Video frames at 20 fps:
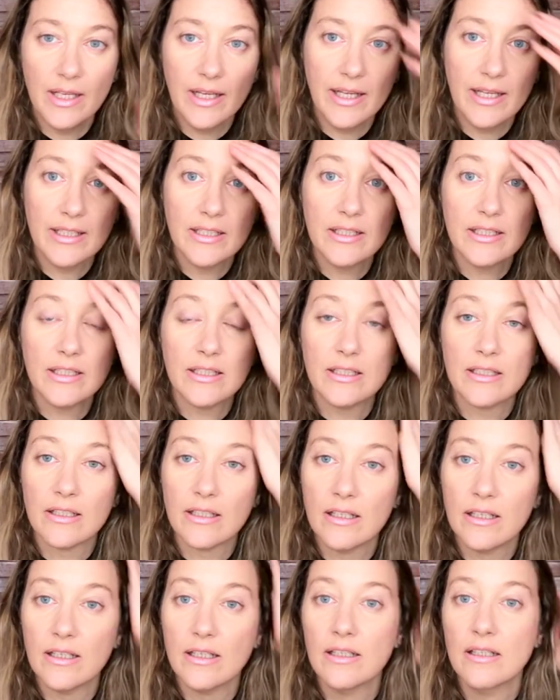And
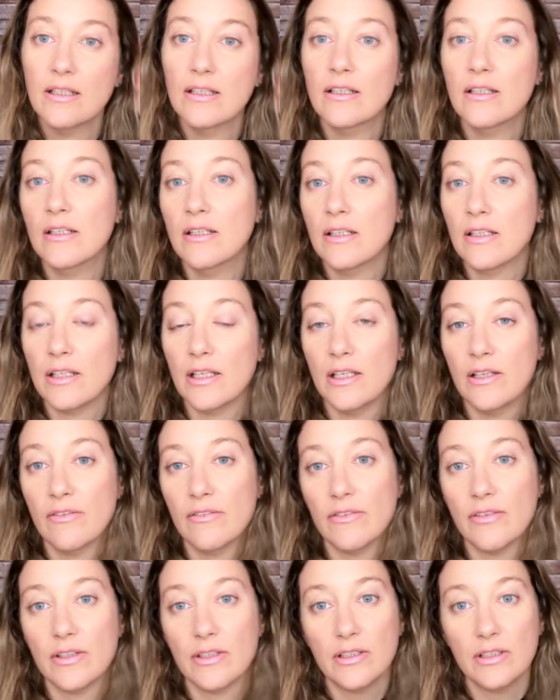
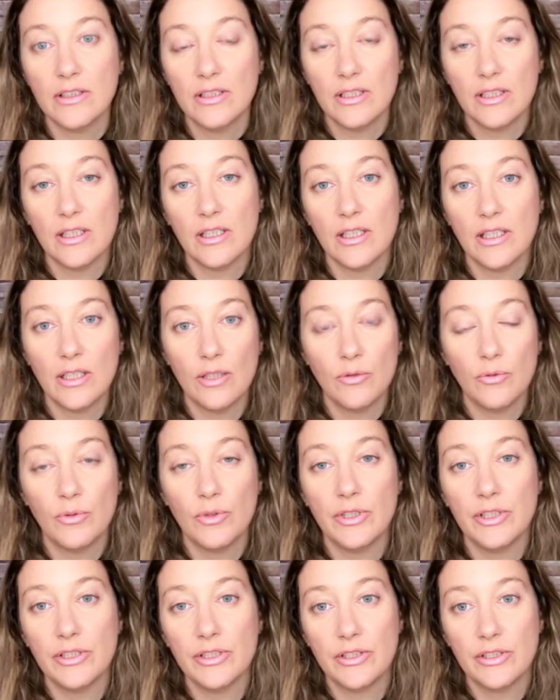even uh,
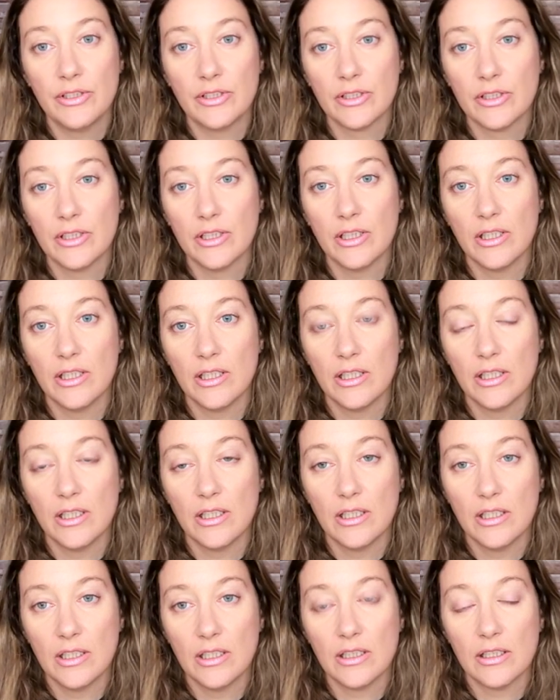with
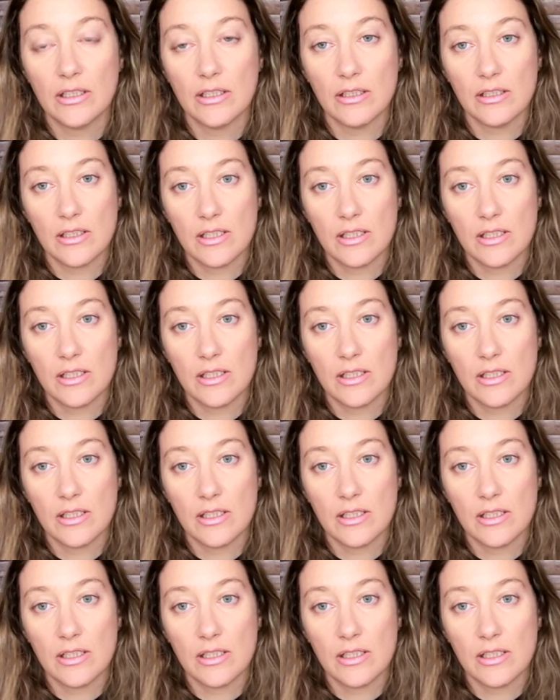uh,